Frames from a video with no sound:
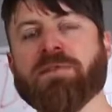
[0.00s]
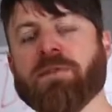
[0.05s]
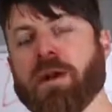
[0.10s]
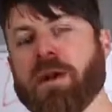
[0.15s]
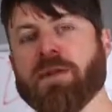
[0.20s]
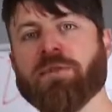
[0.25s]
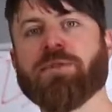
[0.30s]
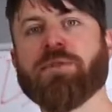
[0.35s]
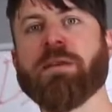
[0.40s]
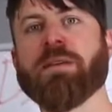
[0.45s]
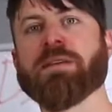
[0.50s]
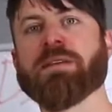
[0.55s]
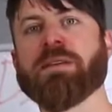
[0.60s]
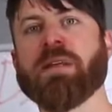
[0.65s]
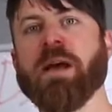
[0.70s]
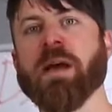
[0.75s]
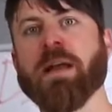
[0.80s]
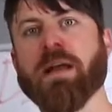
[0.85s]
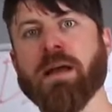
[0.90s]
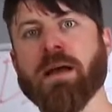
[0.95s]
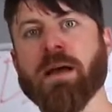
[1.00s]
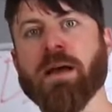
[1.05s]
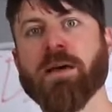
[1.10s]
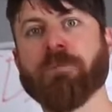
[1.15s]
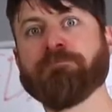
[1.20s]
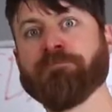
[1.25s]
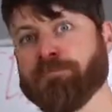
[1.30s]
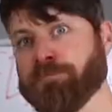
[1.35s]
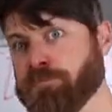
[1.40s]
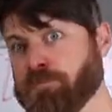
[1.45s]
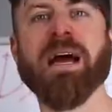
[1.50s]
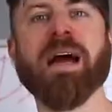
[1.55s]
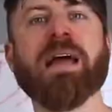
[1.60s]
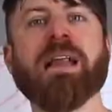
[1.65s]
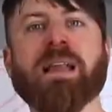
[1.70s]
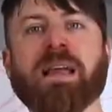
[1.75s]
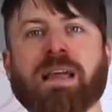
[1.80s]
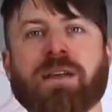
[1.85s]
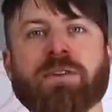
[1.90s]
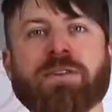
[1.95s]
of countries like
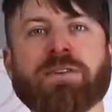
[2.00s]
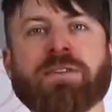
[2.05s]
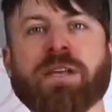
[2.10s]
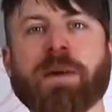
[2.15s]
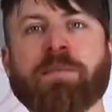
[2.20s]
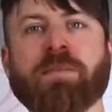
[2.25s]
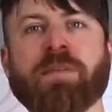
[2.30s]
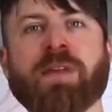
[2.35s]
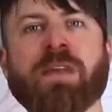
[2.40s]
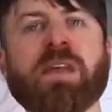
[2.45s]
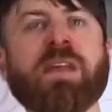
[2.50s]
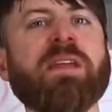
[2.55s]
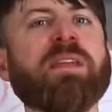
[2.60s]
Thailand or something,